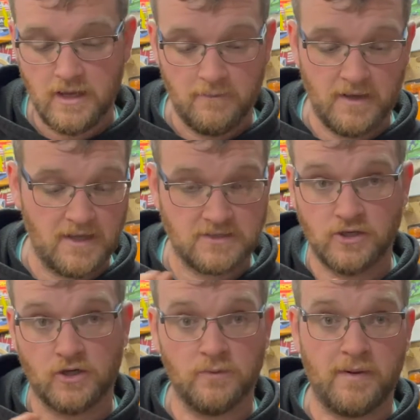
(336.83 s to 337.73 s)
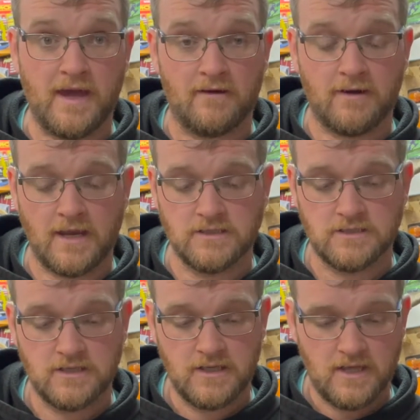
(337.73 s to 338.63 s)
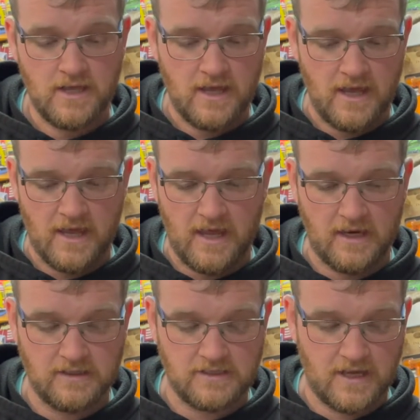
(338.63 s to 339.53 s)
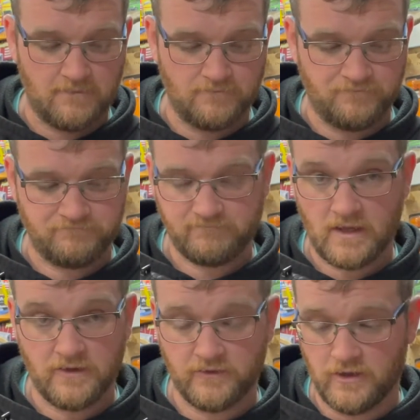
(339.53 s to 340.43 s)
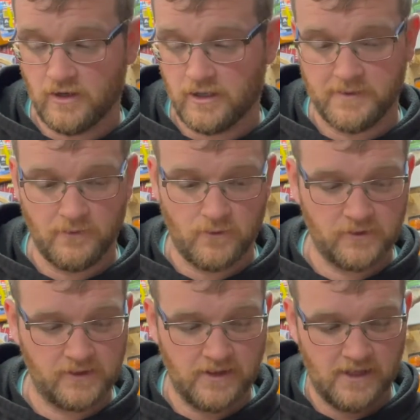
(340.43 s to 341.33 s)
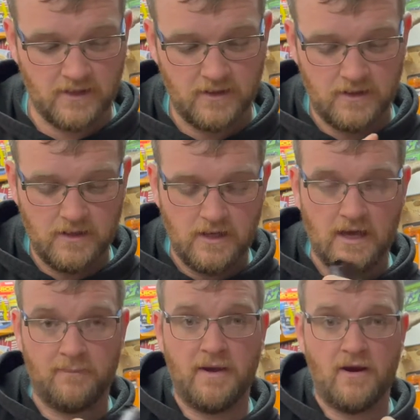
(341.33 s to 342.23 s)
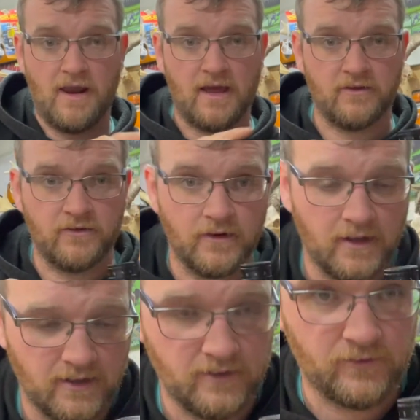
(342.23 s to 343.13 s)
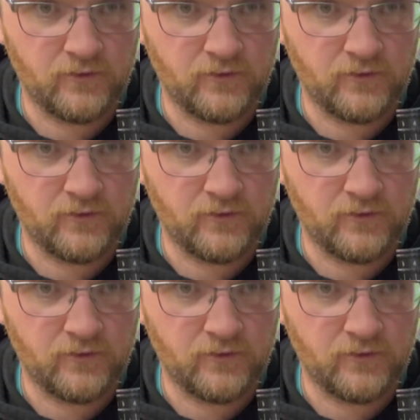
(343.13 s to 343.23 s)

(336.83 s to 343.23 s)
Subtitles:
But it's got a good power range, and so you're not going to be wanting there. Parallax is